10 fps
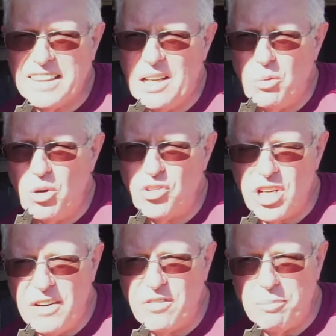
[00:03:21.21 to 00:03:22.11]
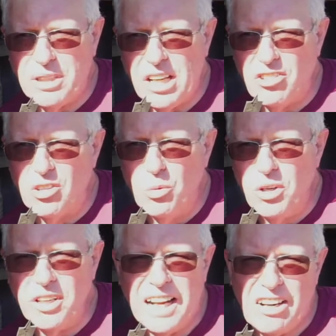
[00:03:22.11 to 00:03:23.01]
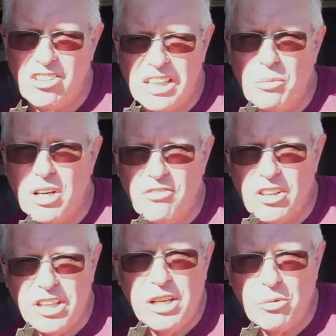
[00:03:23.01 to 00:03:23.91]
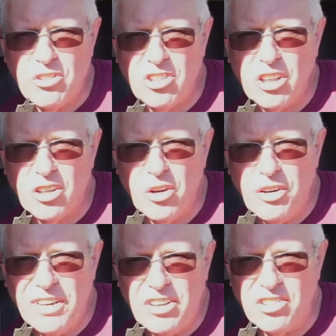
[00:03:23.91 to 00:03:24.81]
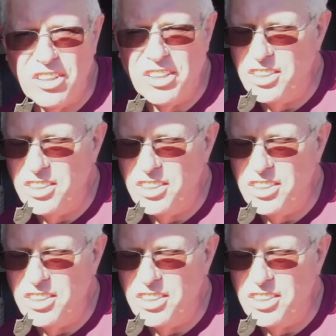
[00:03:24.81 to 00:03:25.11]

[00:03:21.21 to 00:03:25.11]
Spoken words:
They won't chafe up against the wood, and actually I'm going to fill it in with silicone eventually.